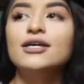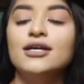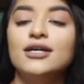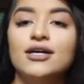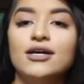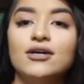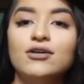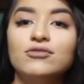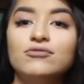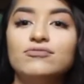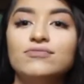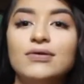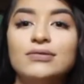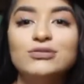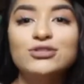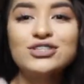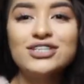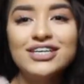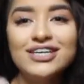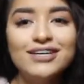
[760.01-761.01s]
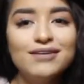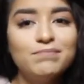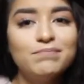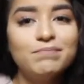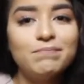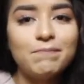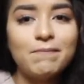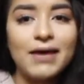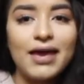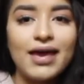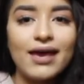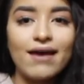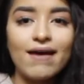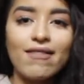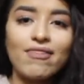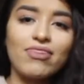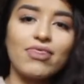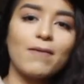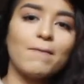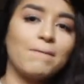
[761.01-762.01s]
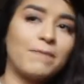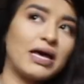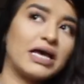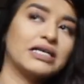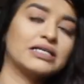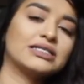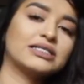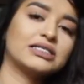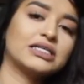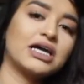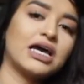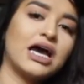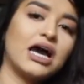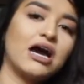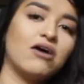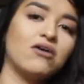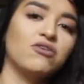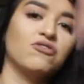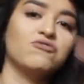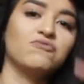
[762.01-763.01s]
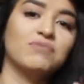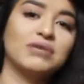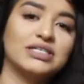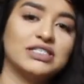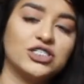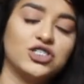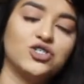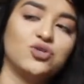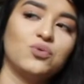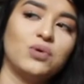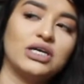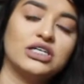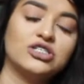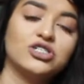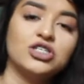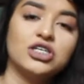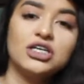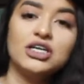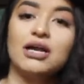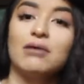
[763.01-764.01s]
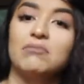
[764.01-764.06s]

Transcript: You know, I'm just gonna make the best out of my situation.